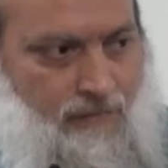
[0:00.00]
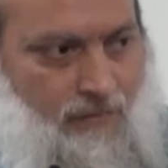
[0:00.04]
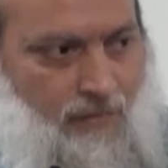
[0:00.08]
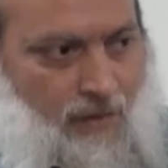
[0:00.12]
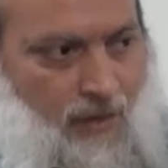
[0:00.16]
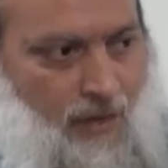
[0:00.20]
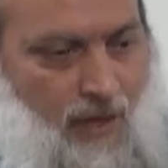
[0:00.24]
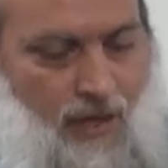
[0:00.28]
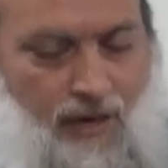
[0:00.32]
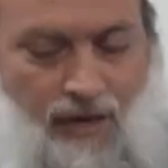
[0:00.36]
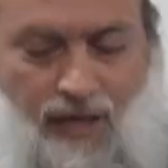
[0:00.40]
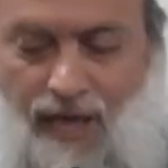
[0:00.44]

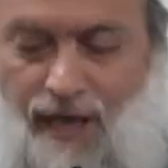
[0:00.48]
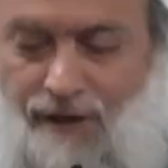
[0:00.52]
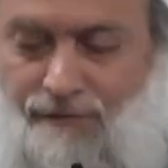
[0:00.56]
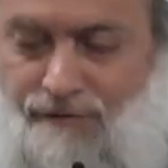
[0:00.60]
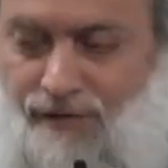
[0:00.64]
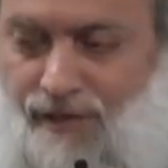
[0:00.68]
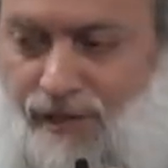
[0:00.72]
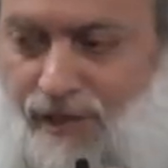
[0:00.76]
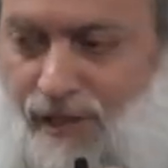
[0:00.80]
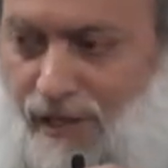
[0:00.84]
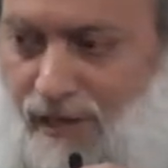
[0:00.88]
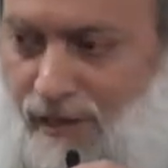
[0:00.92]
And
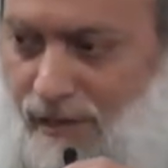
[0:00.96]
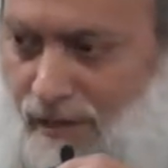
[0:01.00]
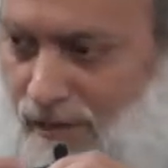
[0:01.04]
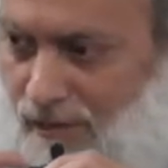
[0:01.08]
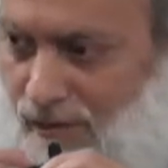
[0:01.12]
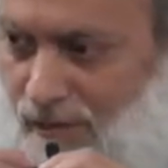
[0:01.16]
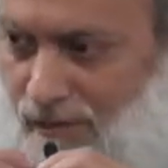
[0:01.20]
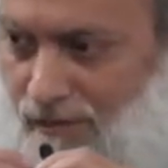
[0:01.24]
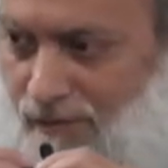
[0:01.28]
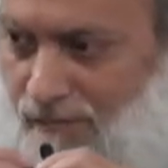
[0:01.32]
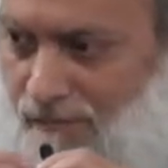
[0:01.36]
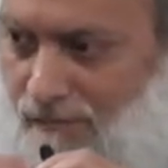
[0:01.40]

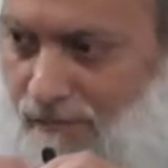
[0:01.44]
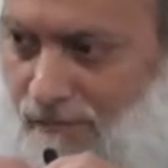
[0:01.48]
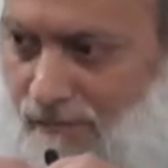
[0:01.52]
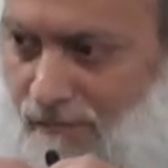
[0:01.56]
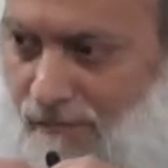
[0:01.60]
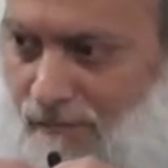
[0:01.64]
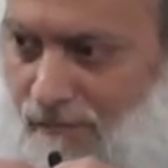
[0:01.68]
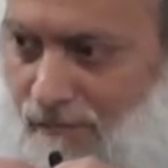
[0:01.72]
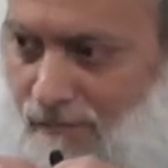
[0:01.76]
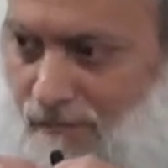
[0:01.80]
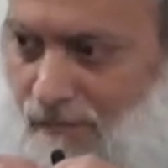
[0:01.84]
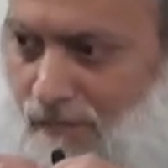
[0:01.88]
everything,
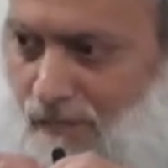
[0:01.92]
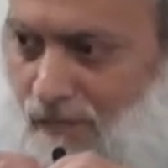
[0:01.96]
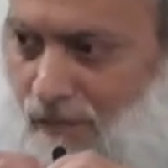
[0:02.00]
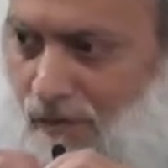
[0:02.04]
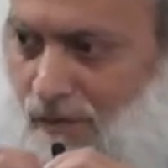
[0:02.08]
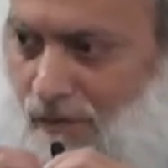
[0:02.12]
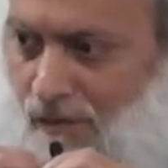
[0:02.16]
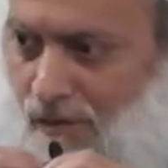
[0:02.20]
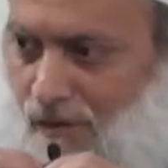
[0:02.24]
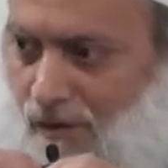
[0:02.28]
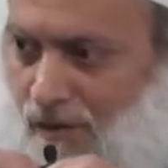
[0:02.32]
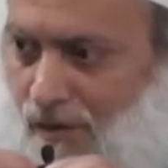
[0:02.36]

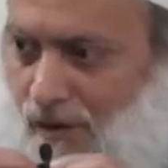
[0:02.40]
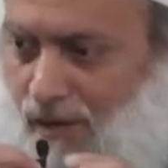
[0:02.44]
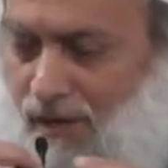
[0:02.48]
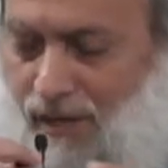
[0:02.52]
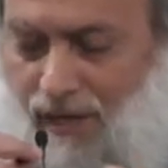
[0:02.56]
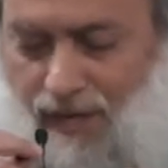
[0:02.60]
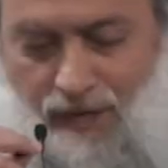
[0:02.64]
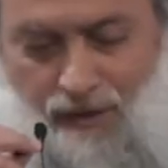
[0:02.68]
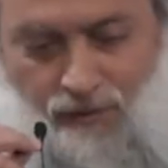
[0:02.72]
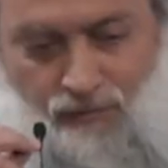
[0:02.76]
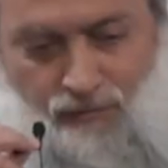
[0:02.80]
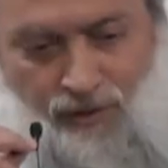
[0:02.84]
you know,
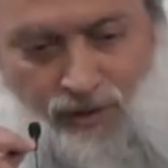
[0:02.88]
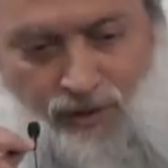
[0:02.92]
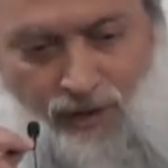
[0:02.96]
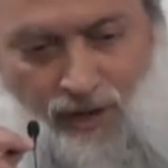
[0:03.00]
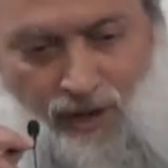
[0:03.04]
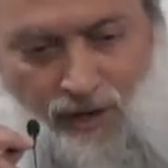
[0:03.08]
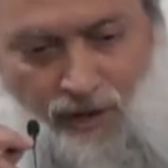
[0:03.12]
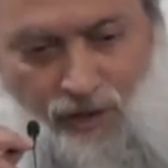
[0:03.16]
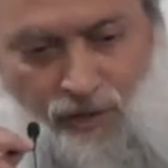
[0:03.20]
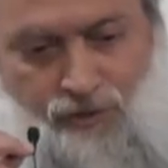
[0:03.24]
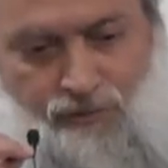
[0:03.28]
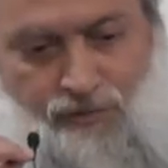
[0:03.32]
again, when
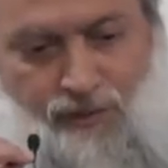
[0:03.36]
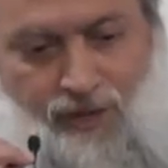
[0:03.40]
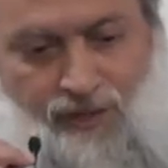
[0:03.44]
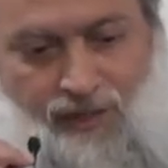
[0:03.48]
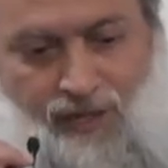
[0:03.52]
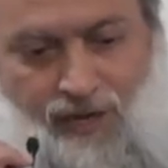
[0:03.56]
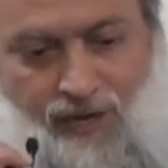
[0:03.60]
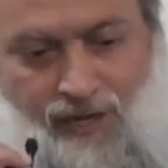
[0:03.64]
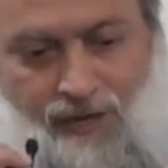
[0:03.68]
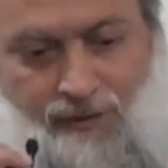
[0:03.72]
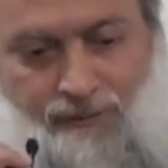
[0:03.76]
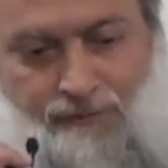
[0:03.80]
Allah subhanahu wa
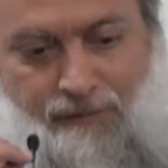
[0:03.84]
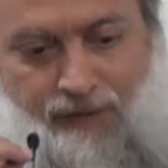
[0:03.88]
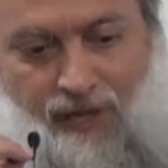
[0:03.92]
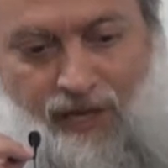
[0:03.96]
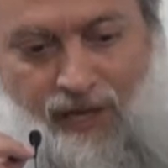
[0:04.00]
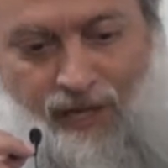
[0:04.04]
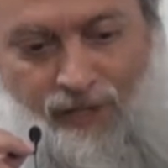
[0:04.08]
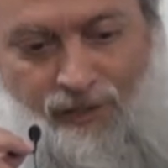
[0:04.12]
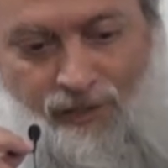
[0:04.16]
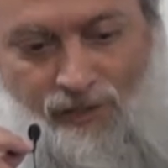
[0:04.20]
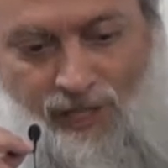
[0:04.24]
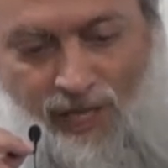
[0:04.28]
ta'ala
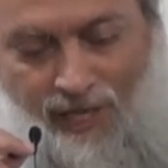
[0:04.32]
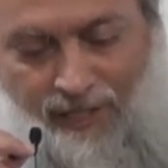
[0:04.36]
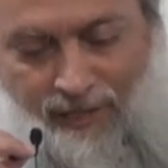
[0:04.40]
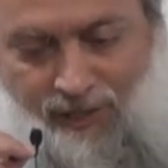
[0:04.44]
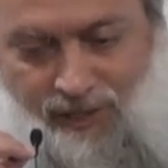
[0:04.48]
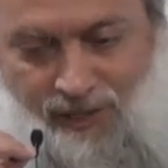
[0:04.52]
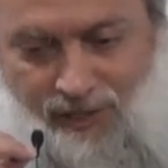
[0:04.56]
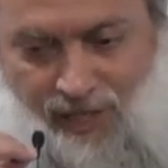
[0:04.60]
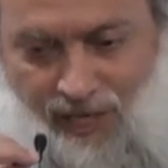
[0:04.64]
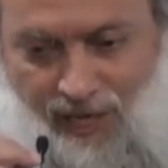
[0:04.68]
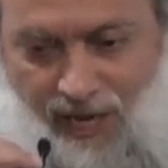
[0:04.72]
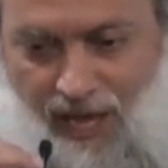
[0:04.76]

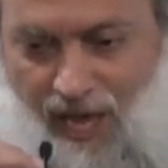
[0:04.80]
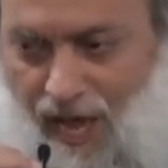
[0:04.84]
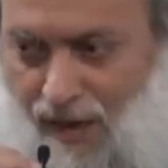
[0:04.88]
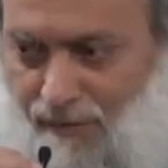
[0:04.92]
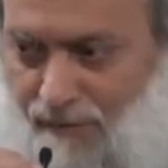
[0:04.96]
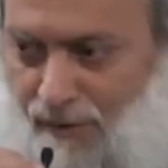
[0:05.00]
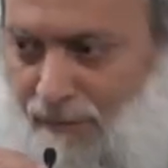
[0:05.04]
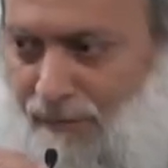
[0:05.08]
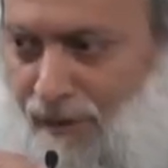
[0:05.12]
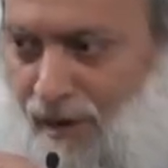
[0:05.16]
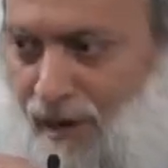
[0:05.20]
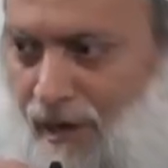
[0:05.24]
sends
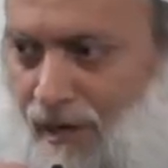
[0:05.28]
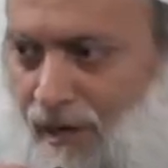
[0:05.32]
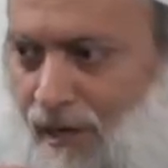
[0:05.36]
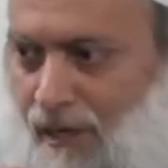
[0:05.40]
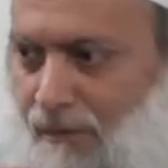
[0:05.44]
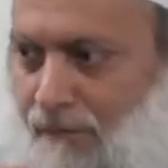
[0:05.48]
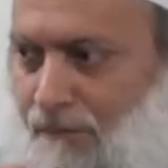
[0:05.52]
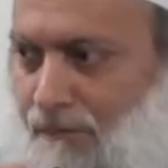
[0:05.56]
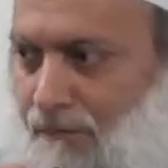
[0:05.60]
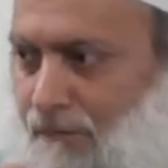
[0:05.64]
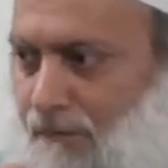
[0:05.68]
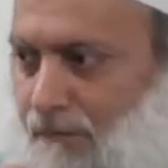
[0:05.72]
salam upon
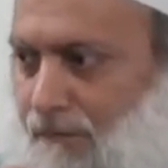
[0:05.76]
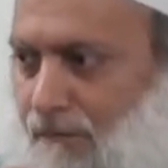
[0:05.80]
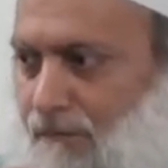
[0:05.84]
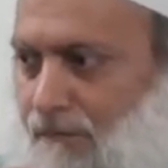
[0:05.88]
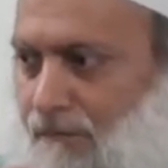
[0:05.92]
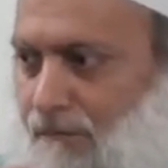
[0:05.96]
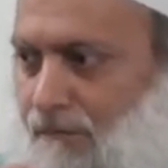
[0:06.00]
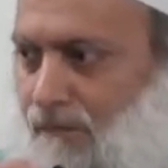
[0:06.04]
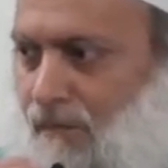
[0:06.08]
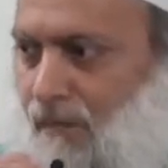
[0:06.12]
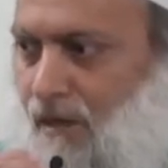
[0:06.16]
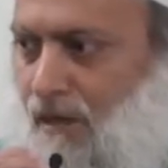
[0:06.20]
him,
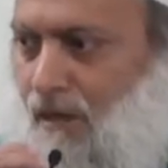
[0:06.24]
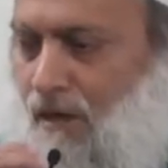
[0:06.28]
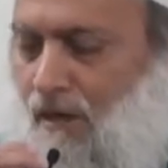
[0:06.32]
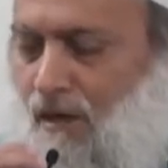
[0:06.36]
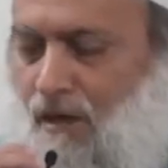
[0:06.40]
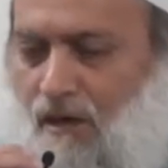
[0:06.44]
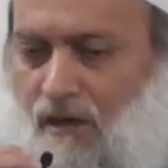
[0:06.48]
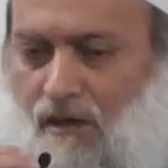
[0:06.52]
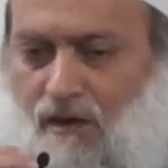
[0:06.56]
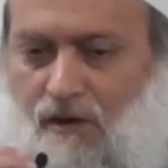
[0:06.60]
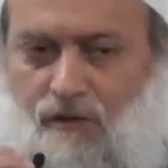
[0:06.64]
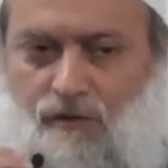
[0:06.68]

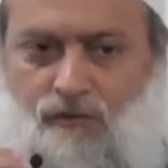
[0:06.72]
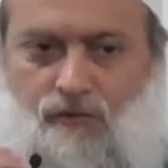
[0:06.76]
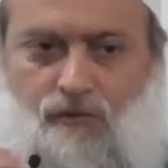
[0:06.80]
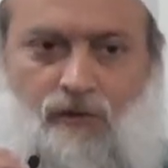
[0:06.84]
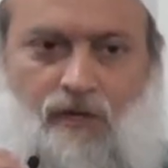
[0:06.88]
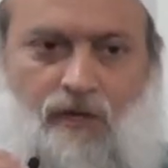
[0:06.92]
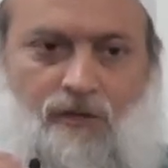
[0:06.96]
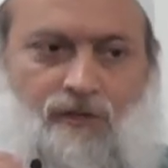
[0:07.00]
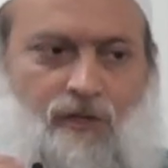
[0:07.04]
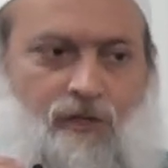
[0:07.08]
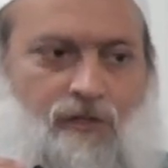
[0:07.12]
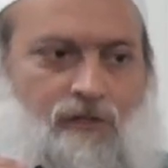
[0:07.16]

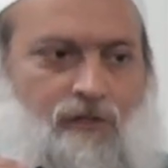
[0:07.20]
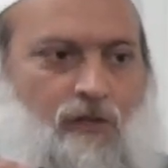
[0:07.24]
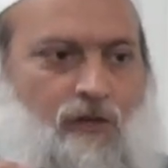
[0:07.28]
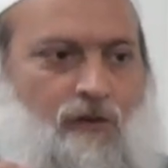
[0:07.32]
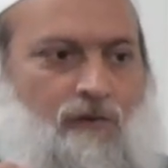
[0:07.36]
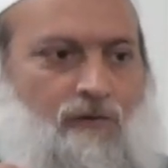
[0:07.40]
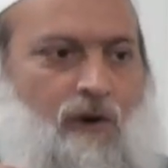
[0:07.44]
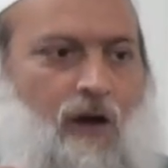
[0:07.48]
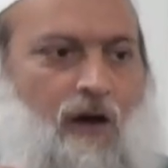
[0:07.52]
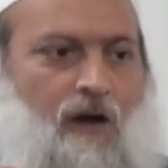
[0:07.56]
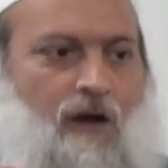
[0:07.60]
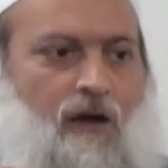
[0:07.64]

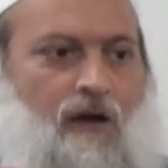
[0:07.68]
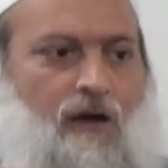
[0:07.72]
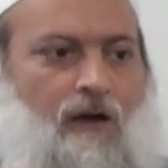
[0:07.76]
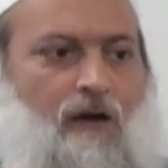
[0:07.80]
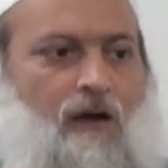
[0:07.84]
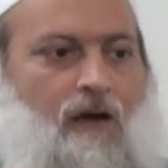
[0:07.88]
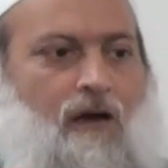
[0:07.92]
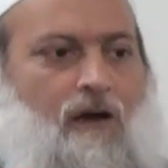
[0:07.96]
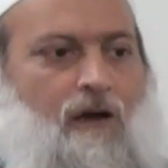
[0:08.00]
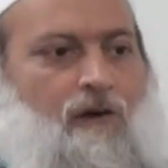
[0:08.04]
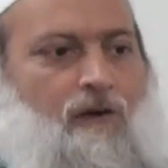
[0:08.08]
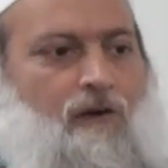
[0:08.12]
Rasulullah
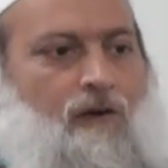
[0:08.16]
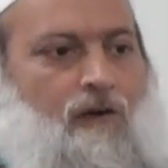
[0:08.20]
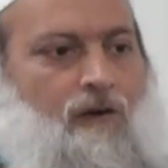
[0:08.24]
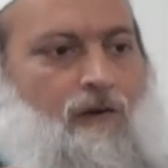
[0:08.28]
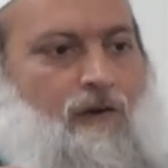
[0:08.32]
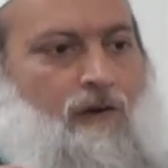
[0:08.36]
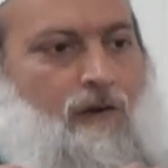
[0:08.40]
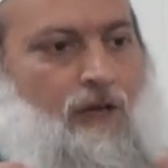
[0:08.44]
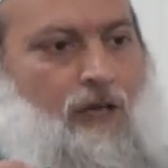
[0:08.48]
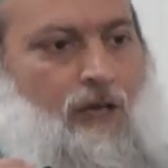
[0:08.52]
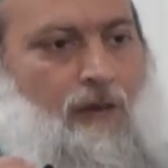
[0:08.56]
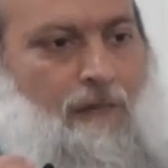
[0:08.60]

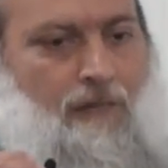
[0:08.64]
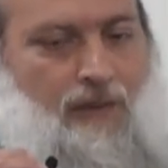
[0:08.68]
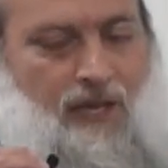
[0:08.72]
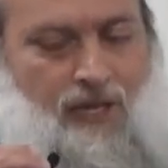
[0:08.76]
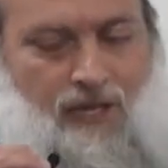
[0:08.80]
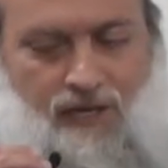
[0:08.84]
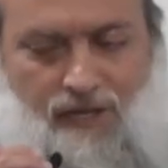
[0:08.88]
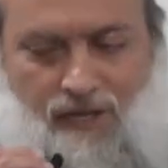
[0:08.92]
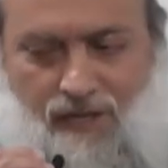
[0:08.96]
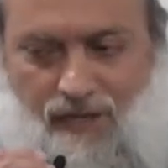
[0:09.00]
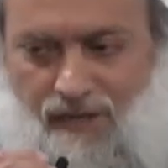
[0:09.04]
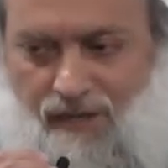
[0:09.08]

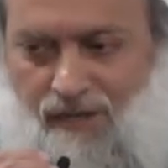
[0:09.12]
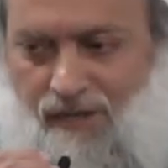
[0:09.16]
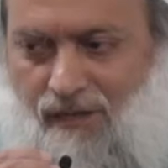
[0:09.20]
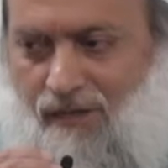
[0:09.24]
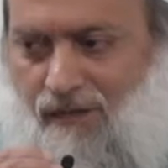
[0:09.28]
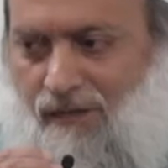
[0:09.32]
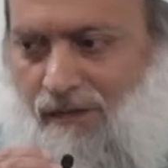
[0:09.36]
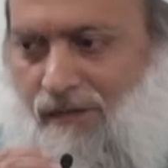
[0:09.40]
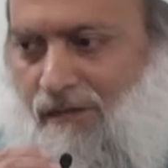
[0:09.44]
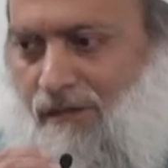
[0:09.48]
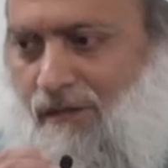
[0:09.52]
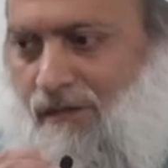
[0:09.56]
immediately
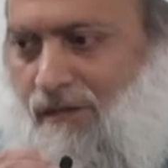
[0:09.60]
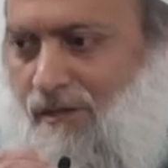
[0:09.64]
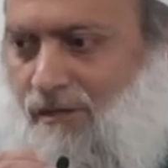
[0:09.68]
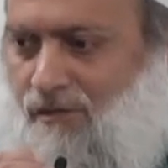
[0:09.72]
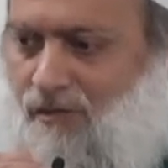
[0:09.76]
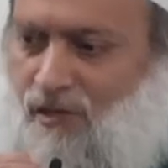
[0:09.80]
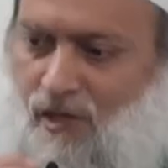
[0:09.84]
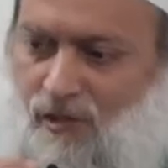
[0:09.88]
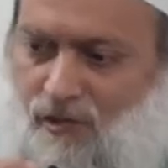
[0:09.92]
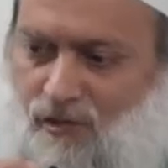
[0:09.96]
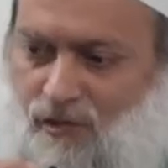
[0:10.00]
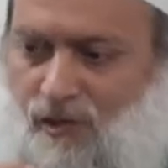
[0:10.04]

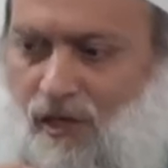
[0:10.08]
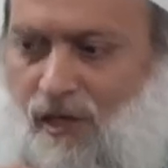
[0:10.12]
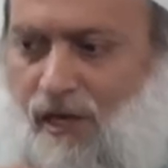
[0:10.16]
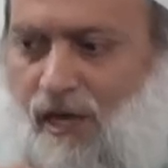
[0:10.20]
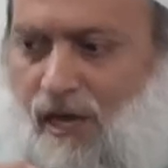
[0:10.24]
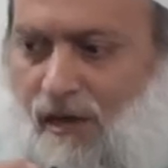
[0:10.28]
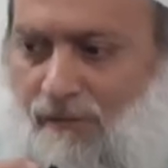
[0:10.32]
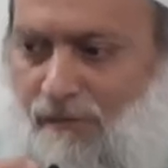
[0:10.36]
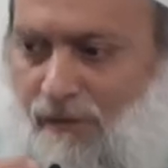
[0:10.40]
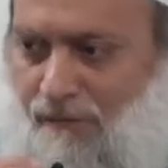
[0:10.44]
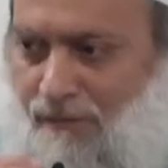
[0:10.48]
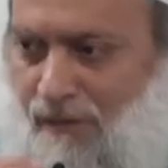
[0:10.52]
sends
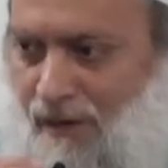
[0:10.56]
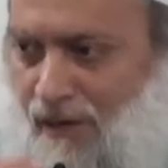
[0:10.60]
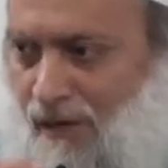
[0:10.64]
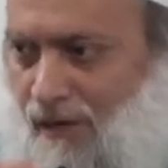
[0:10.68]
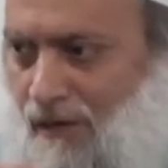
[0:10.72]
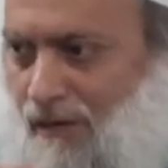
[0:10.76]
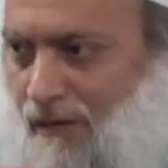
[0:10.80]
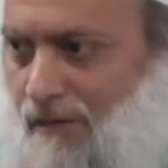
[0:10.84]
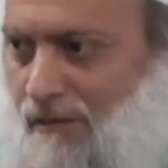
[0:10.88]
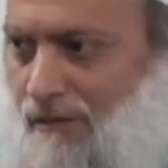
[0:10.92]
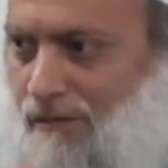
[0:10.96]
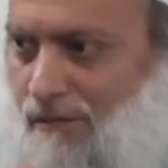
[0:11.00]
salam
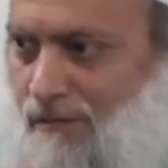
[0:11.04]
upon